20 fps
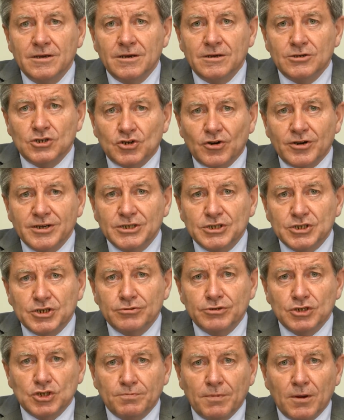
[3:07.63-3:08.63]
and tries
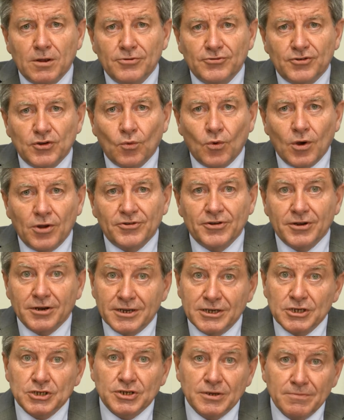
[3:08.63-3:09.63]
to respond to what, at
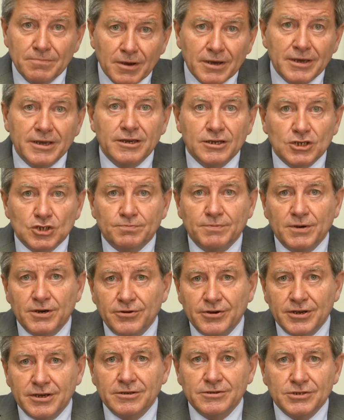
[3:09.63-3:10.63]
least in my
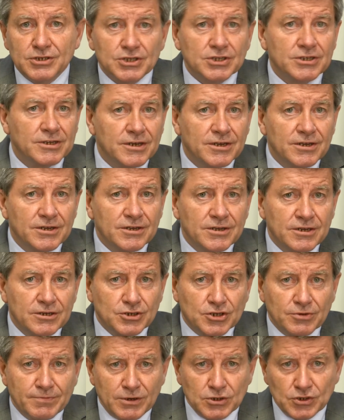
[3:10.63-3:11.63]
experience,
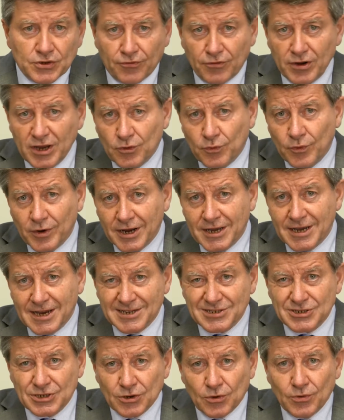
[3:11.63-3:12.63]
is the most frequently
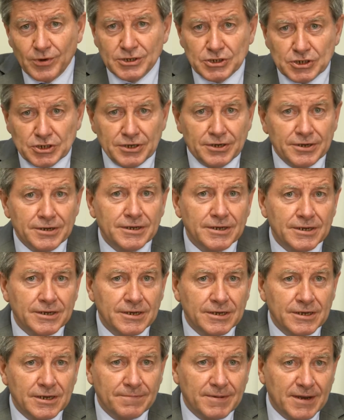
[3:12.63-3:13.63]
asked question
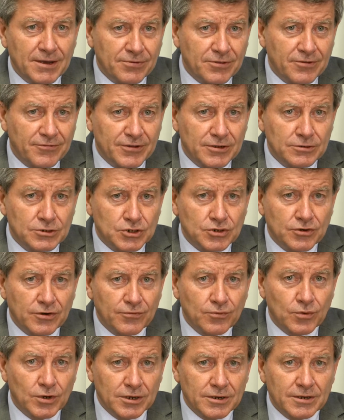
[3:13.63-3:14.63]
about the future
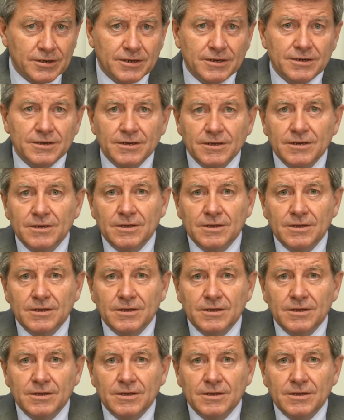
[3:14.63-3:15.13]
of work.